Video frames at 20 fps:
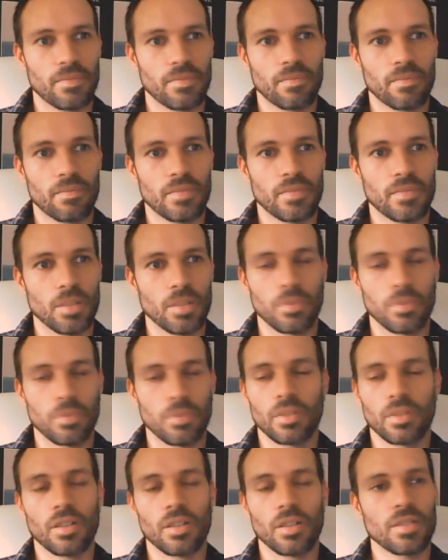Some
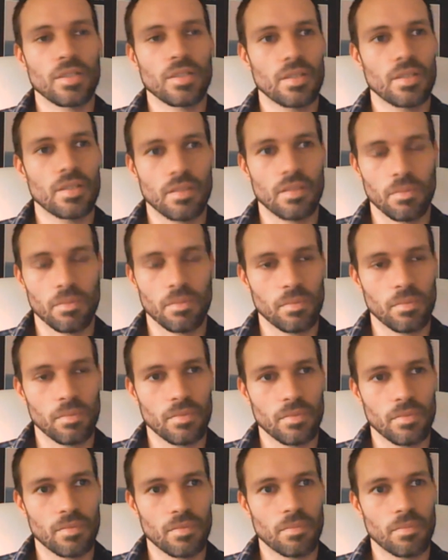inconsistent
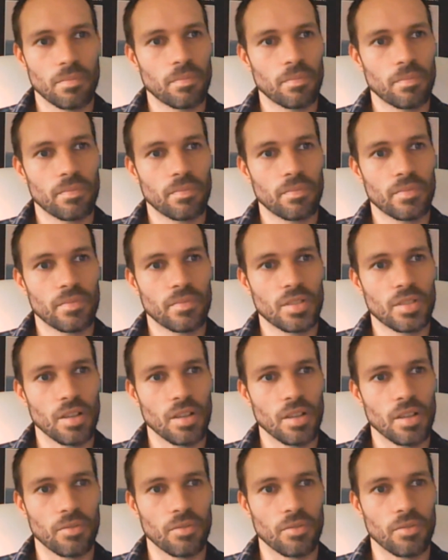stuff